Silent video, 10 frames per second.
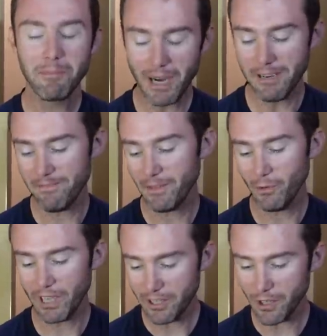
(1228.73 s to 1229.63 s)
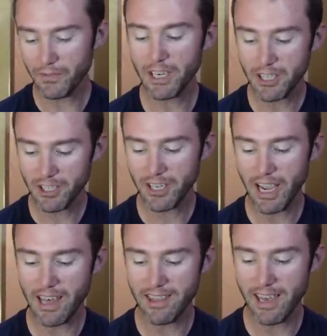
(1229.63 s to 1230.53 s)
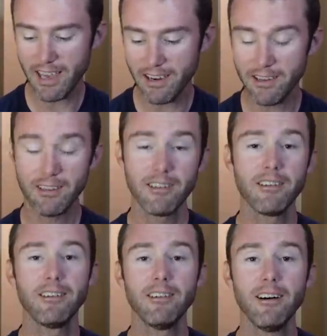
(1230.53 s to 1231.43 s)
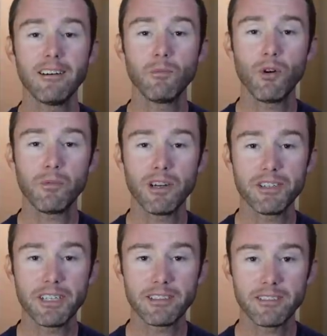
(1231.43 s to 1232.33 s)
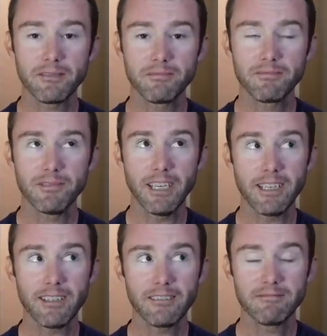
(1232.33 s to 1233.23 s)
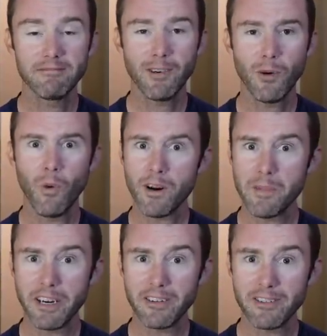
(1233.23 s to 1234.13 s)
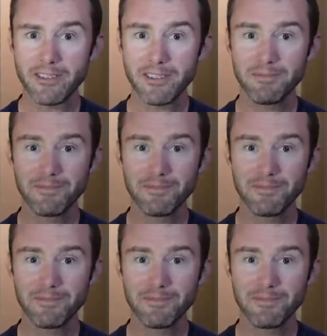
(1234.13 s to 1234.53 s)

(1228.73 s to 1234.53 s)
But we'll get those finished and then on to more projects like water makers.